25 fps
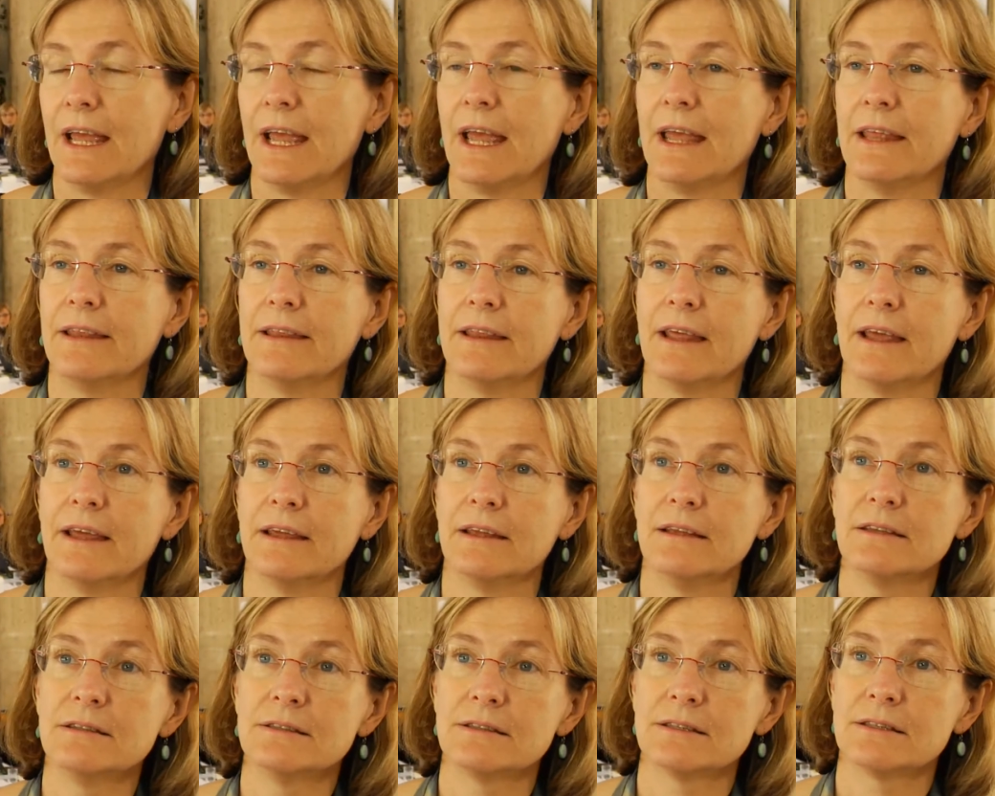And
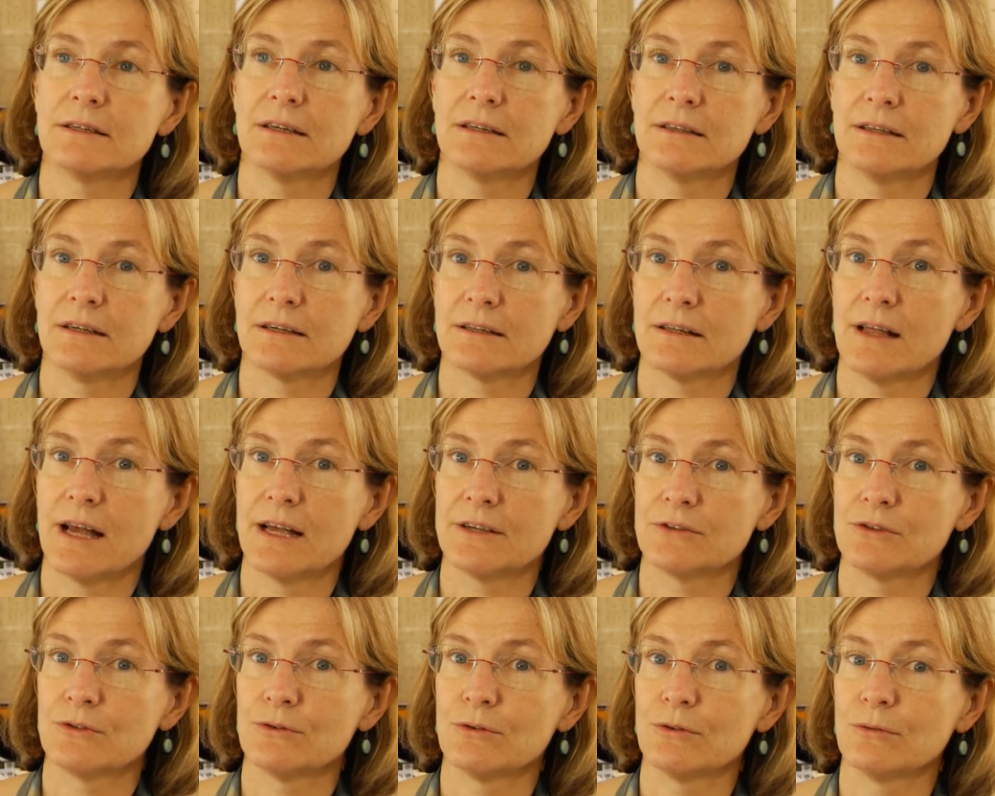that inside the
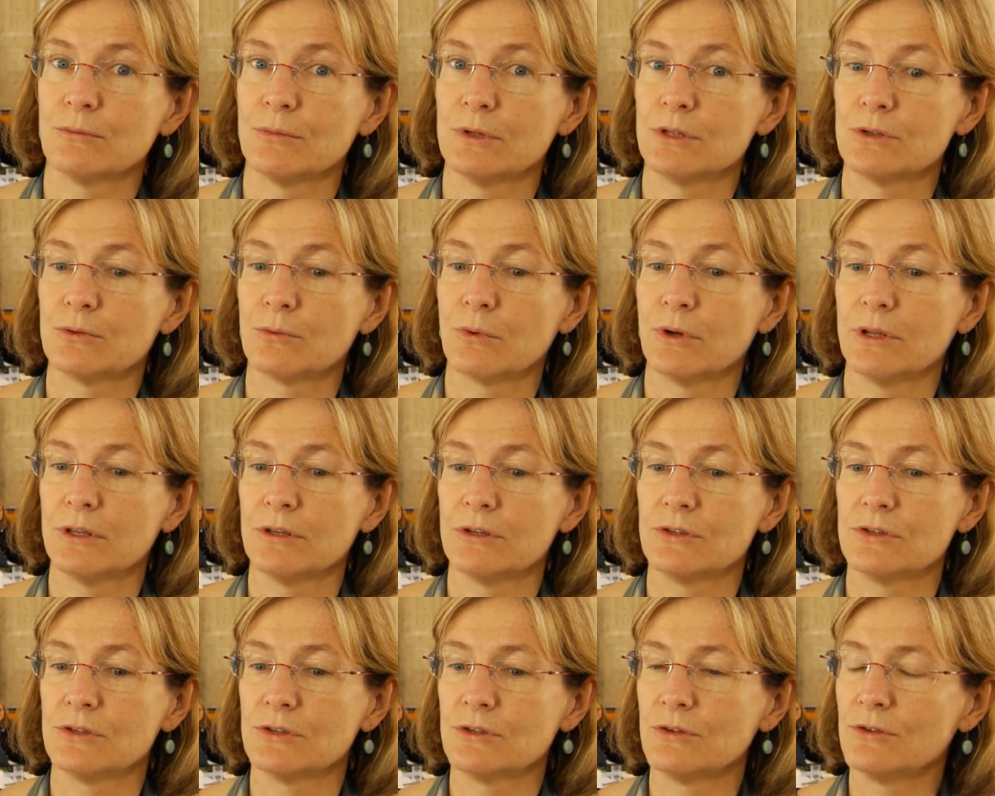classroom is
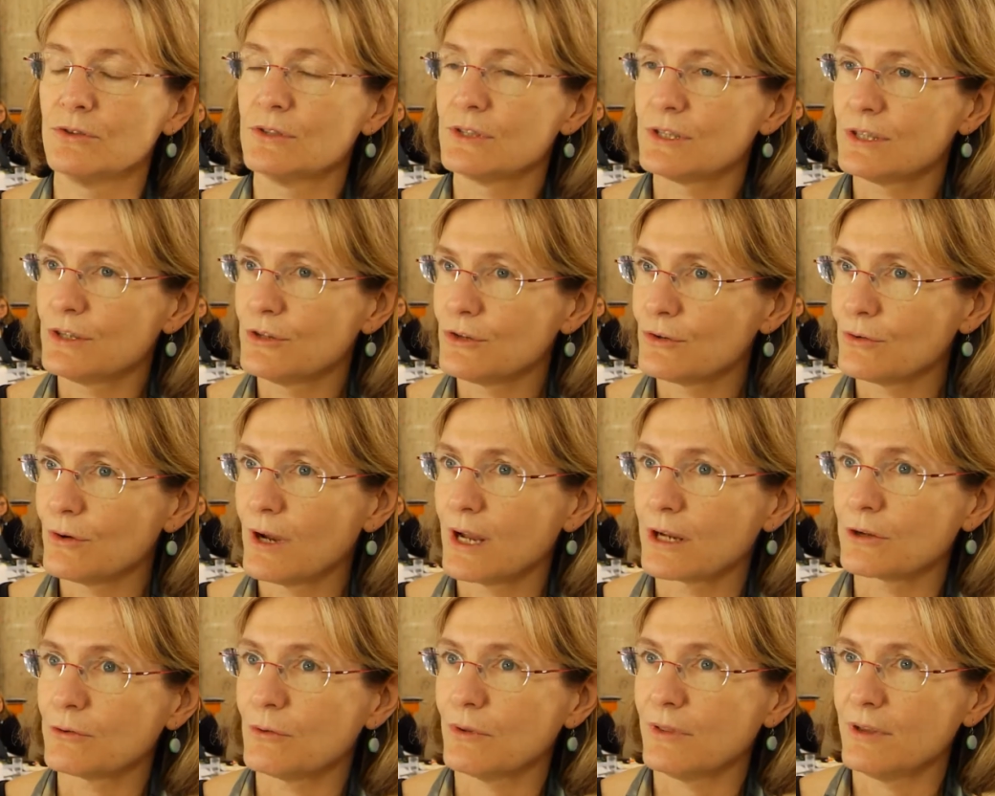when the students
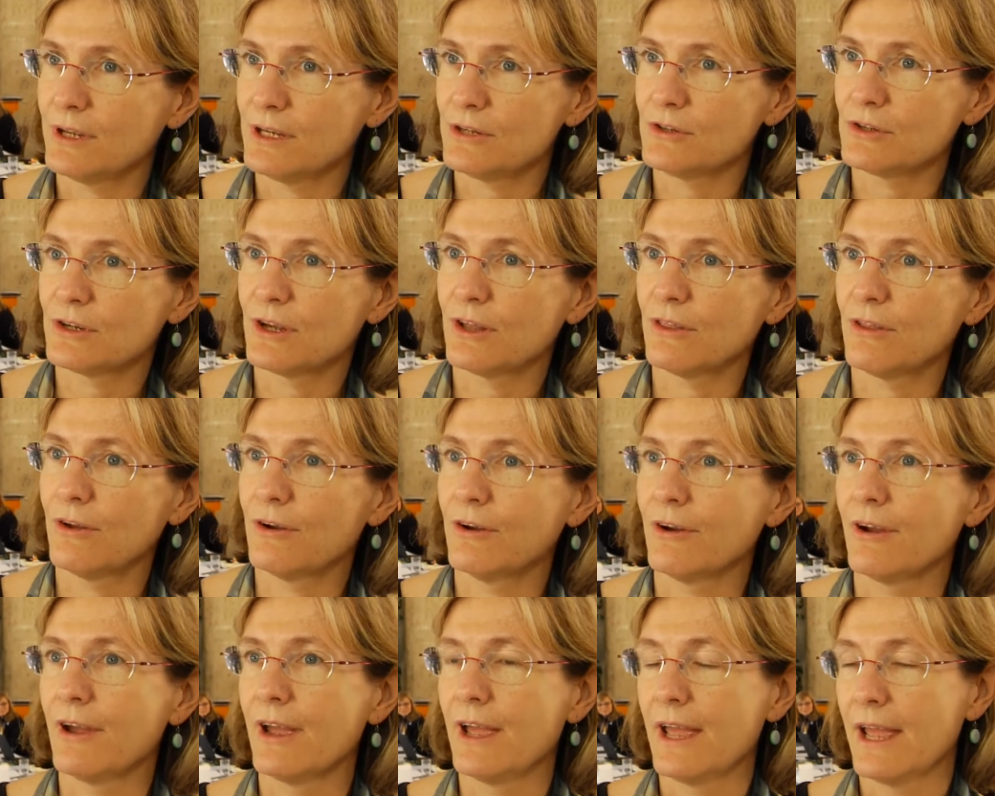interact with each
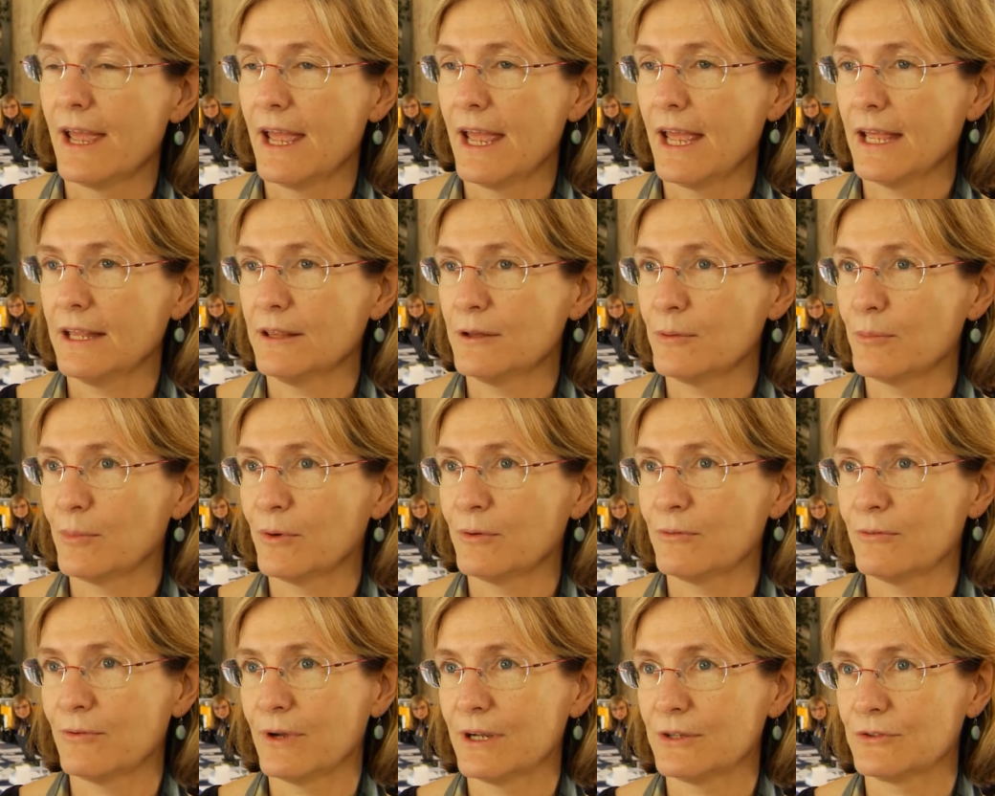other and the
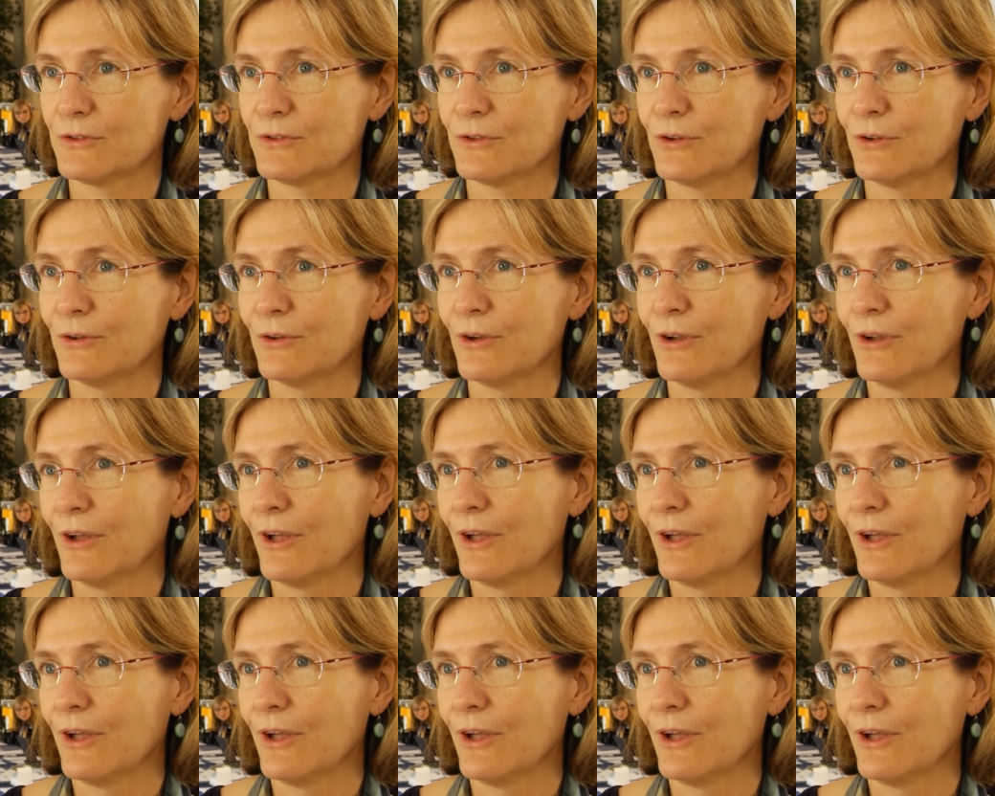professor,